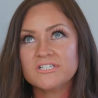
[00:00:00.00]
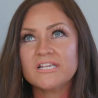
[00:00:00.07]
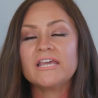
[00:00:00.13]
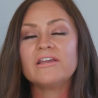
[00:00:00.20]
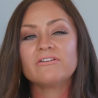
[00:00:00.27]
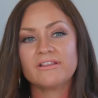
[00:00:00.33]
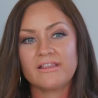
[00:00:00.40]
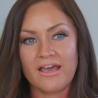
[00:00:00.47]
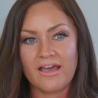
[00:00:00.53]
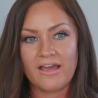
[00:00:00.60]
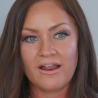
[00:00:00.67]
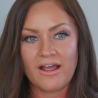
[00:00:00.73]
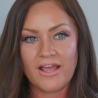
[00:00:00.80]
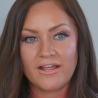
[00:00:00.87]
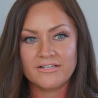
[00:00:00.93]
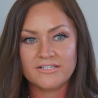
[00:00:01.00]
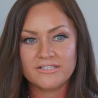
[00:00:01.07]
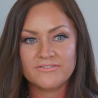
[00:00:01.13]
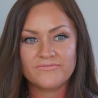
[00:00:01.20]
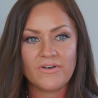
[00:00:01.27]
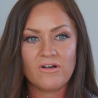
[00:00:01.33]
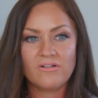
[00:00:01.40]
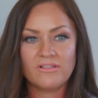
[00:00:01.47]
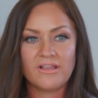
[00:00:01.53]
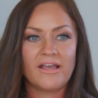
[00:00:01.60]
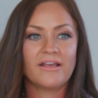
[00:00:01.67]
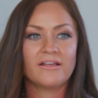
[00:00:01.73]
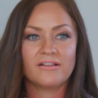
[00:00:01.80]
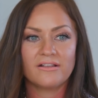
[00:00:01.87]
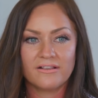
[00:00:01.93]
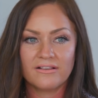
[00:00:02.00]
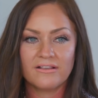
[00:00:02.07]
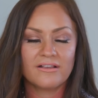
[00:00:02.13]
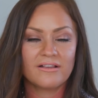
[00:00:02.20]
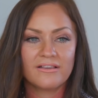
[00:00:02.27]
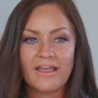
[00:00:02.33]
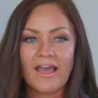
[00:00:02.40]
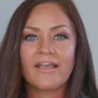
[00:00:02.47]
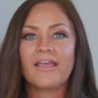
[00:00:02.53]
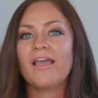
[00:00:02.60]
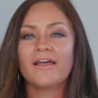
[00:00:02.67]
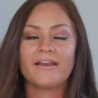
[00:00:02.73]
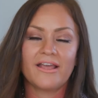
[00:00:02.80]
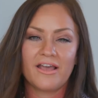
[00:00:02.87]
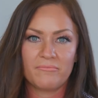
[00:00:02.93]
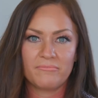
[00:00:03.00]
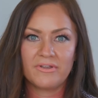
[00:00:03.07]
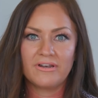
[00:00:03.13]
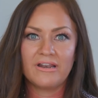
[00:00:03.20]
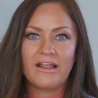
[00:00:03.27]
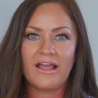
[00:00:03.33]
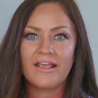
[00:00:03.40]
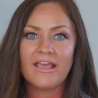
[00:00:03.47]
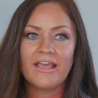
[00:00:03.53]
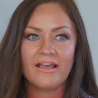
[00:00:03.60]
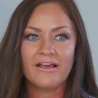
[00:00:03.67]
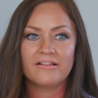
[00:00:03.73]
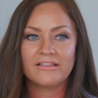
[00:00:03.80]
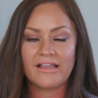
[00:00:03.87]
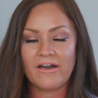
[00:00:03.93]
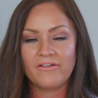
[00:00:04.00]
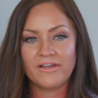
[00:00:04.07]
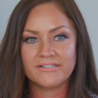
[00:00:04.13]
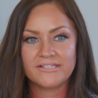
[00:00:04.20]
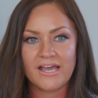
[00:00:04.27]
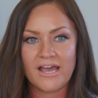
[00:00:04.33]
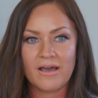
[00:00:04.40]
Just hearing that, I just felt like that can't happen. I can't allow that to